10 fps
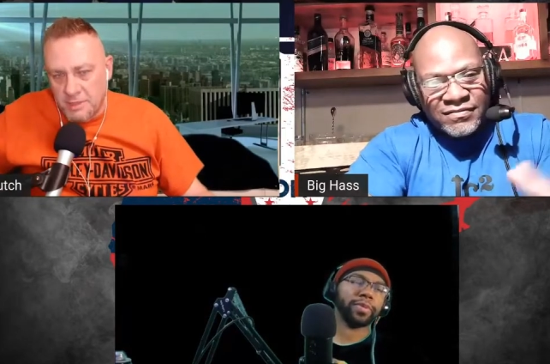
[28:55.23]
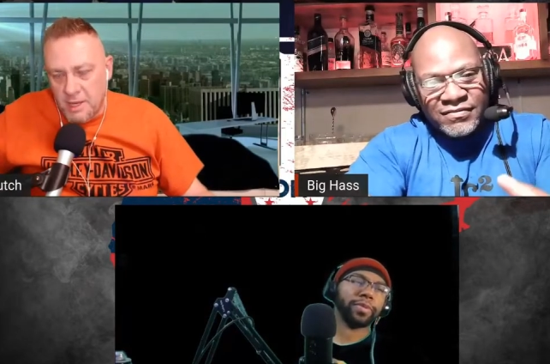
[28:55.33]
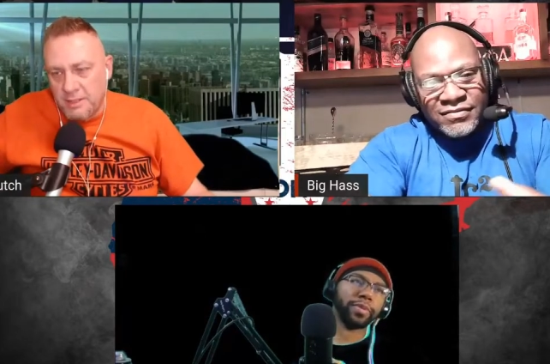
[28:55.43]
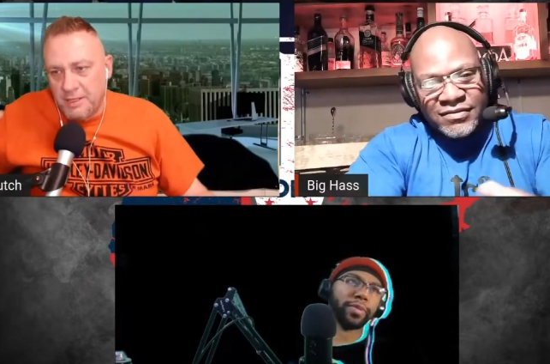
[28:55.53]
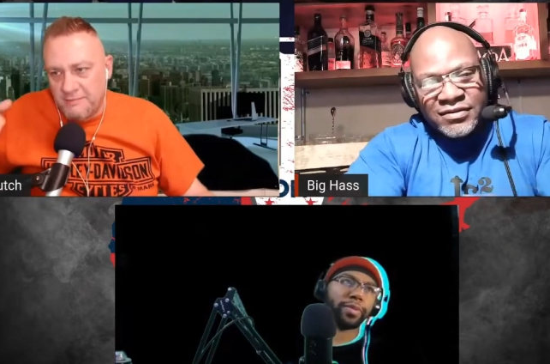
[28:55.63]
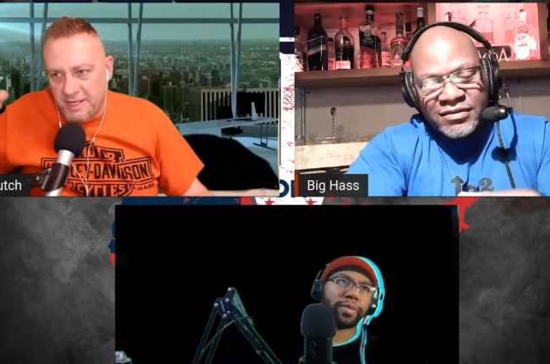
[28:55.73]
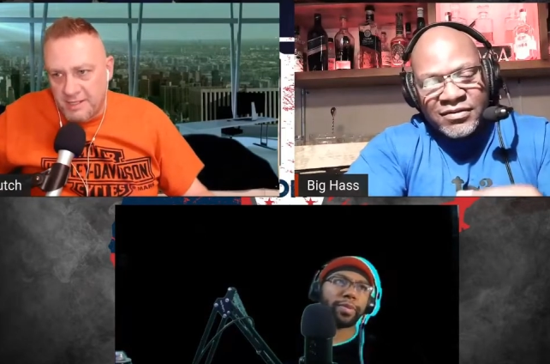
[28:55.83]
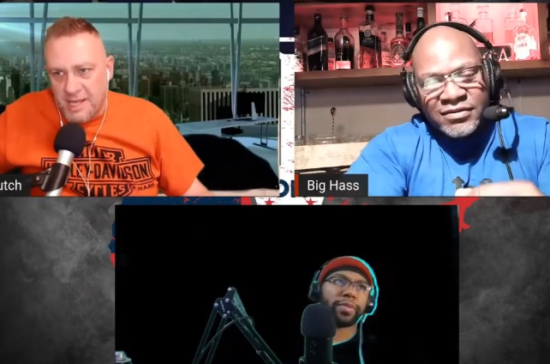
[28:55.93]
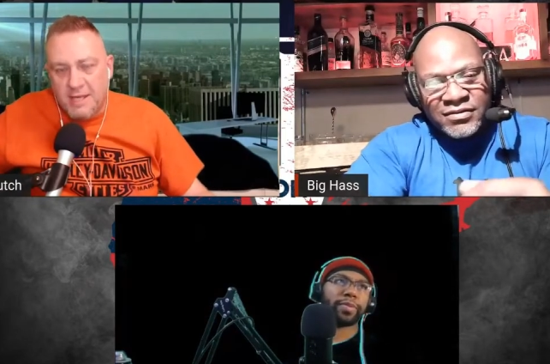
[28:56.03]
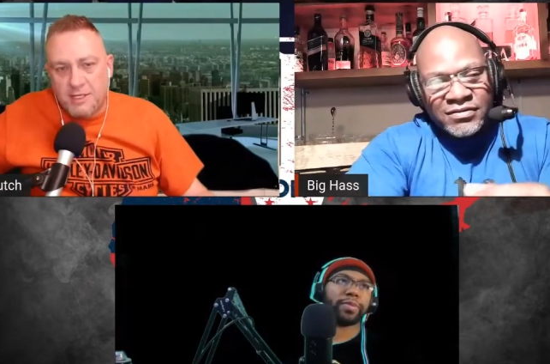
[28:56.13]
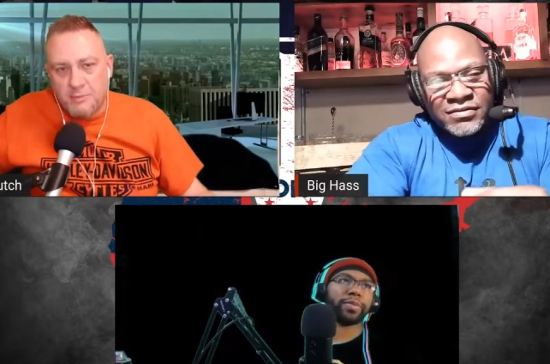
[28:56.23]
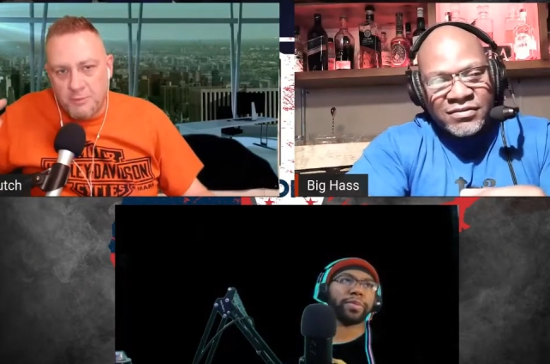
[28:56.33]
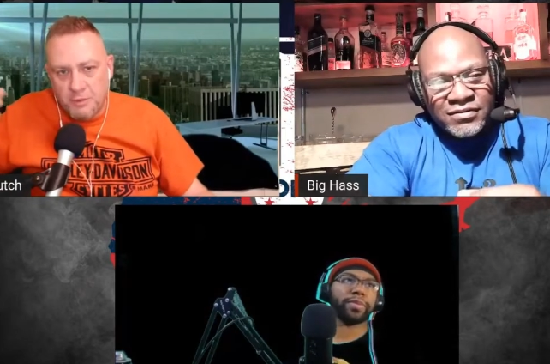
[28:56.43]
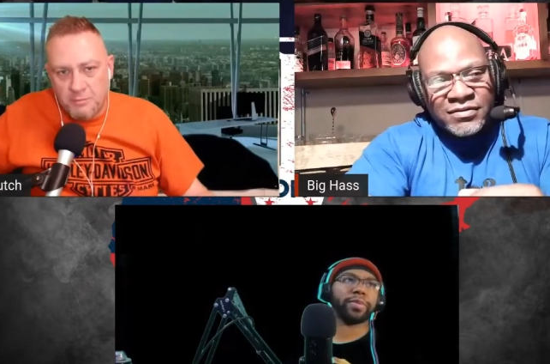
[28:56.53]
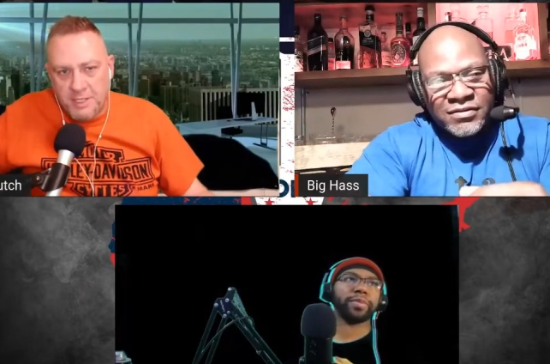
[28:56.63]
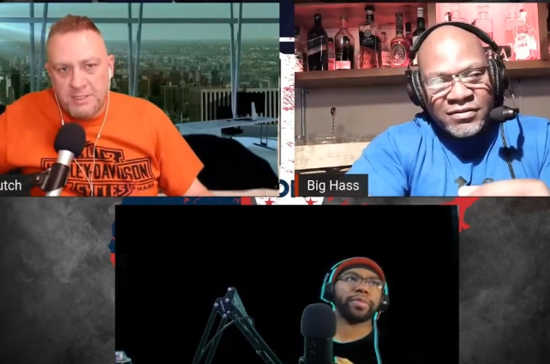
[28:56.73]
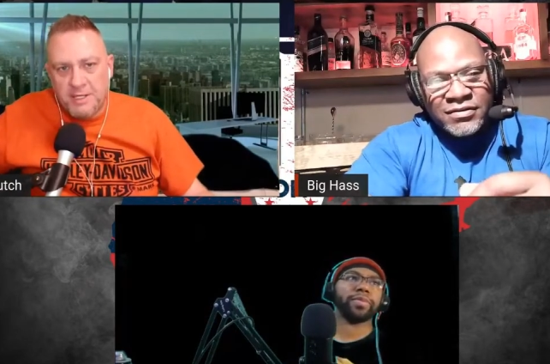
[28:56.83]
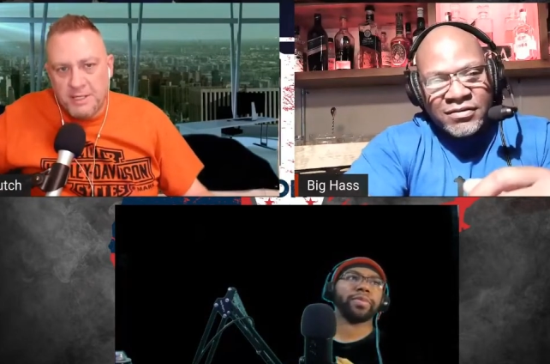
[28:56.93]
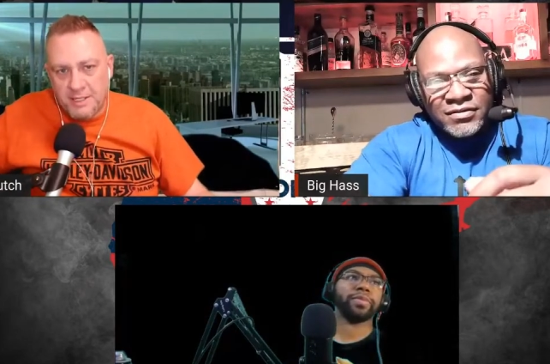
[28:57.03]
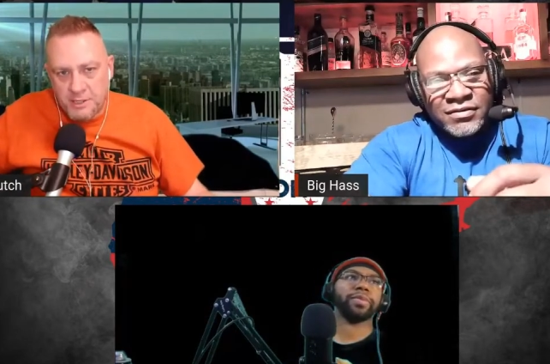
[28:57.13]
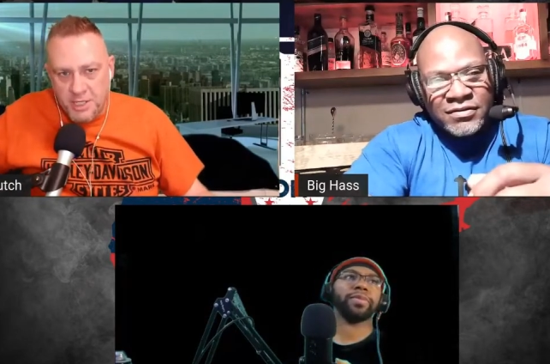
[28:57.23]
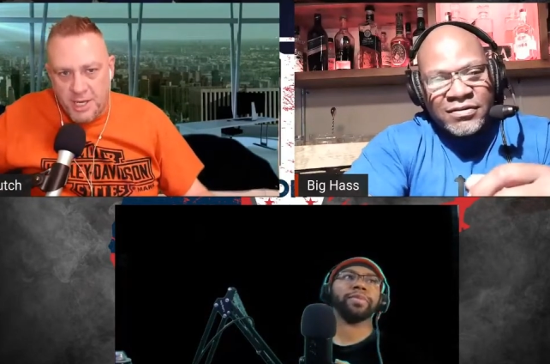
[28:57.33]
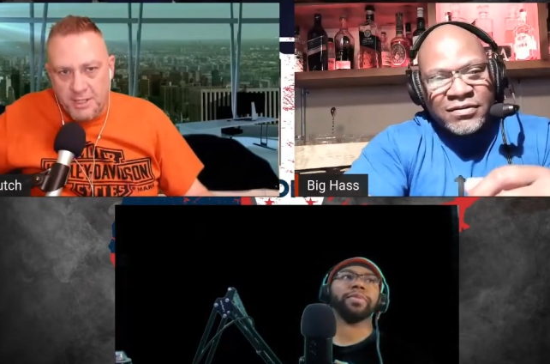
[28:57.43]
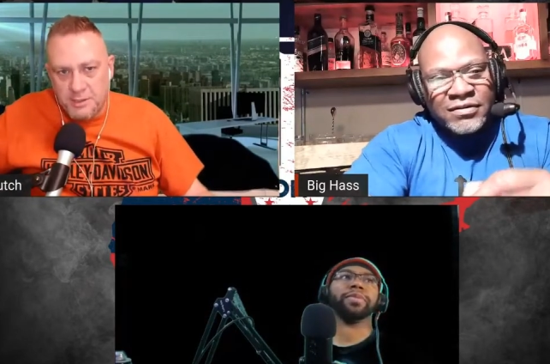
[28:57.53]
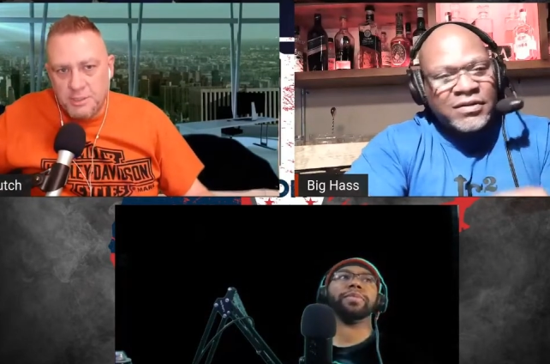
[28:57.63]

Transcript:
Speaker 1: a living document would mean that it can change.